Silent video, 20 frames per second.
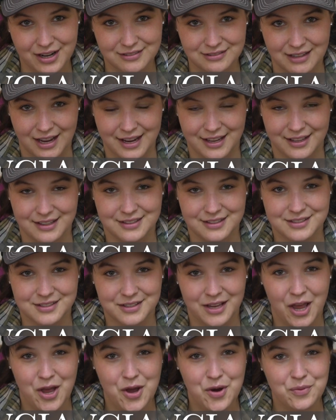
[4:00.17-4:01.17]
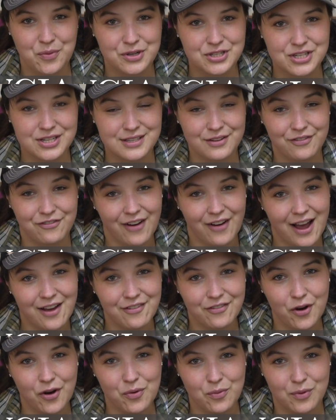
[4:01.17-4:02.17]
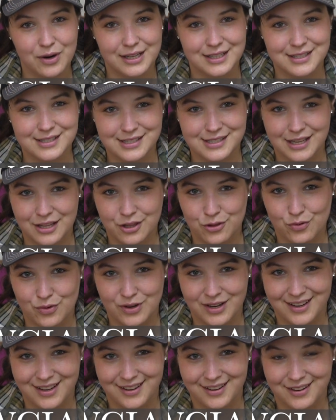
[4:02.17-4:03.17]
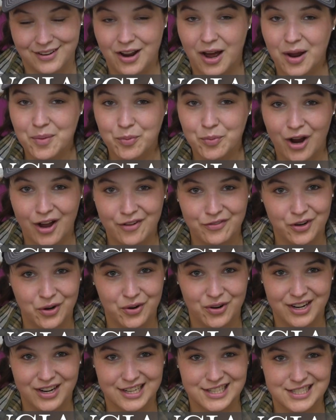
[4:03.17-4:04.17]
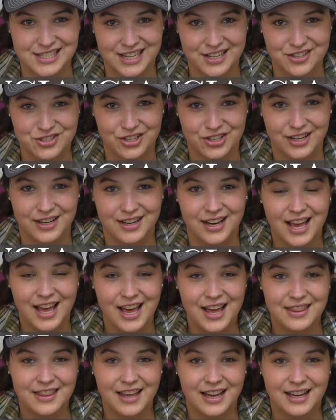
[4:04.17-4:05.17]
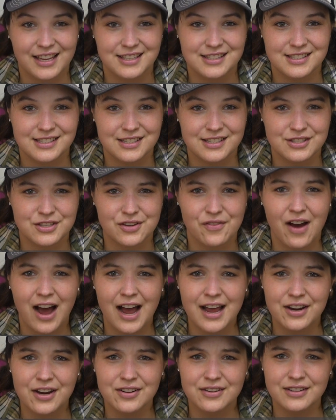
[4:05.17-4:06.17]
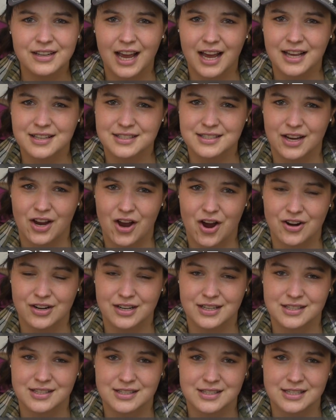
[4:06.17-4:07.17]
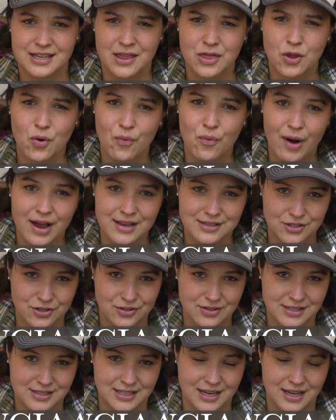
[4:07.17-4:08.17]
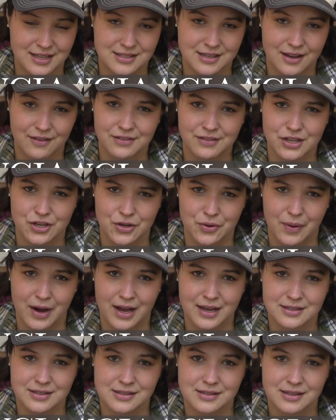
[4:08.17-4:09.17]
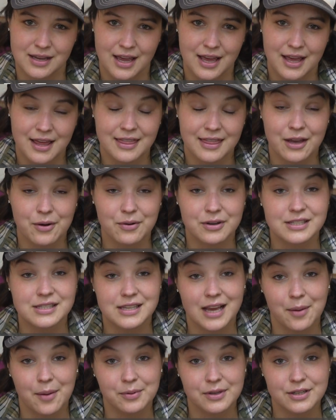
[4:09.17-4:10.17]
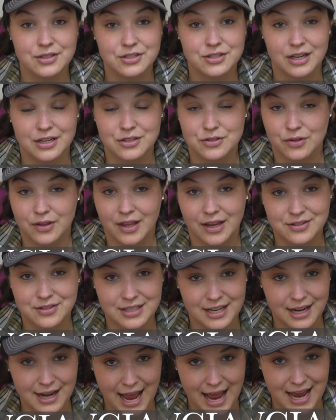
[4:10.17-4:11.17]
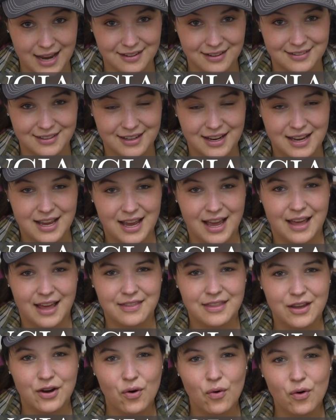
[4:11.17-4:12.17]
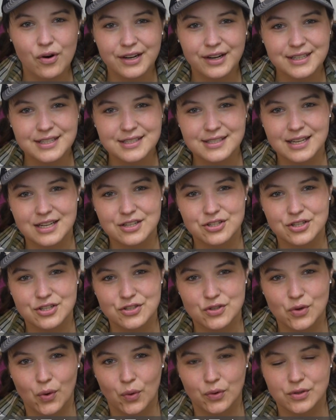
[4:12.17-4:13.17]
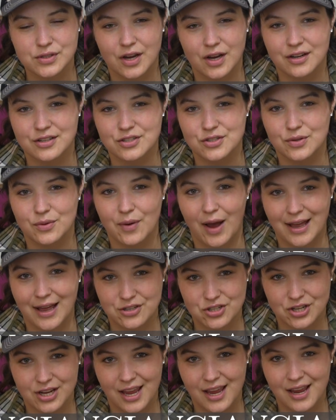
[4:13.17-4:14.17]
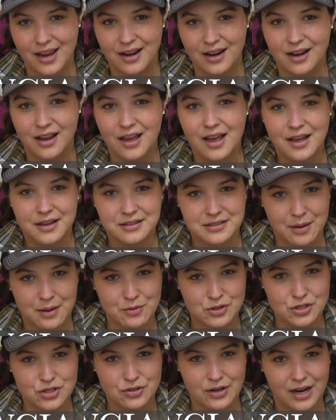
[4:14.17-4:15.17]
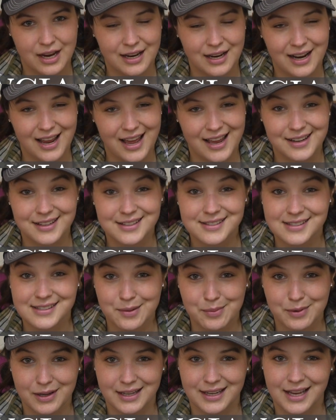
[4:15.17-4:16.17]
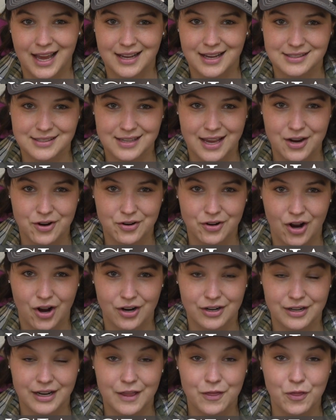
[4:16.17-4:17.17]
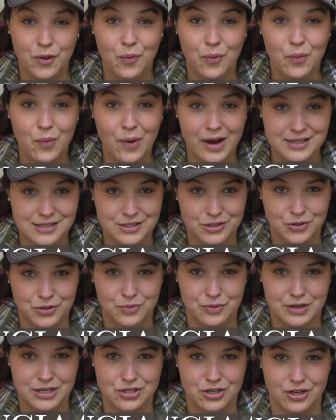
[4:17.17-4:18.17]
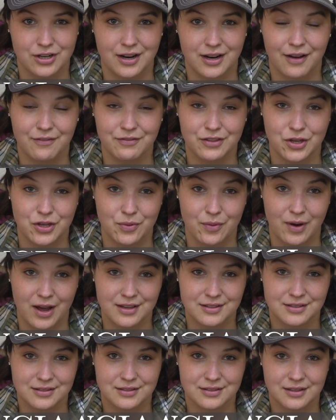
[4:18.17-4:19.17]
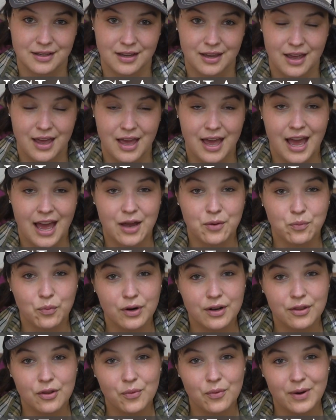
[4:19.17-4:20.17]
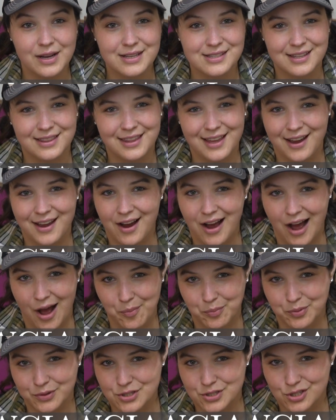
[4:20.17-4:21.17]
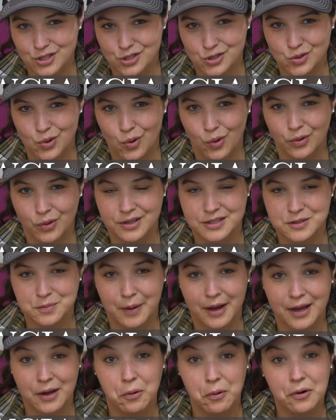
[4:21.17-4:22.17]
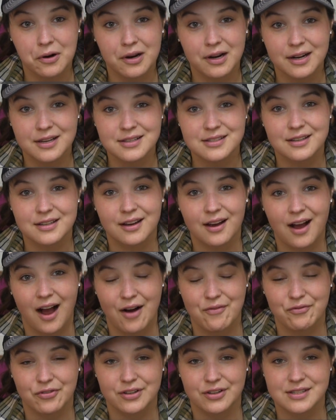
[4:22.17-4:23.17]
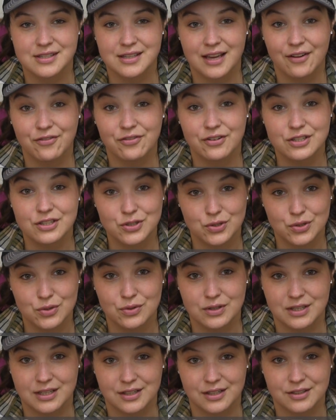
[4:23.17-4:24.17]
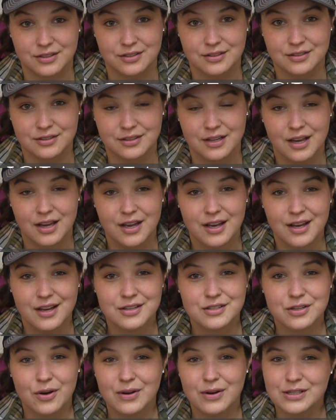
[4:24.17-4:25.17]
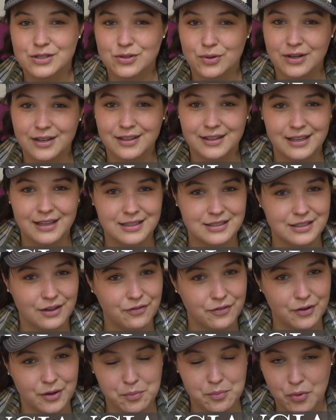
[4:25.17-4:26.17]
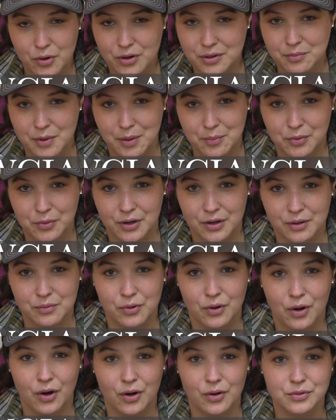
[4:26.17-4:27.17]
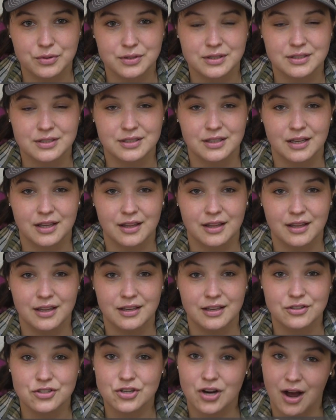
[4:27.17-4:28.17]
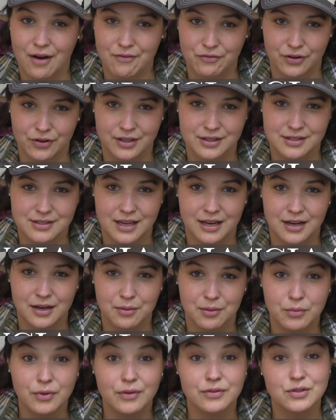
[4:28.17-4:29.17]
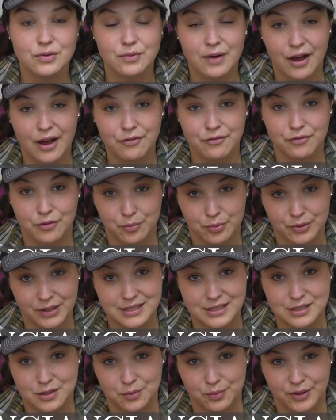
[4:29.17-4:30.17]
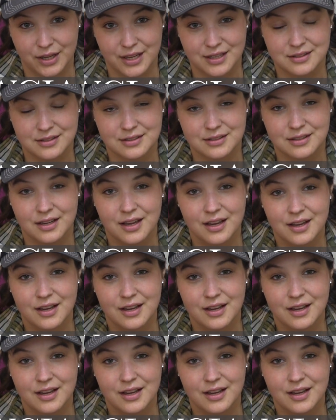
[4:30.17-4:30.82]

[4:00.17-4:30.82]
Alliance, which is a 501c3 nonprofit organization that consists of iron casting artists in the western states of the U.S. They were established in 2008, and their organization's goals are to educate, demonstrate, and exhibit cast iron art in the western region of the U.S. And one of the ways that they accomplish this goal is by organizing a conference every 2 years. So historically, a different board member will host each conference, and it moves around from place to place.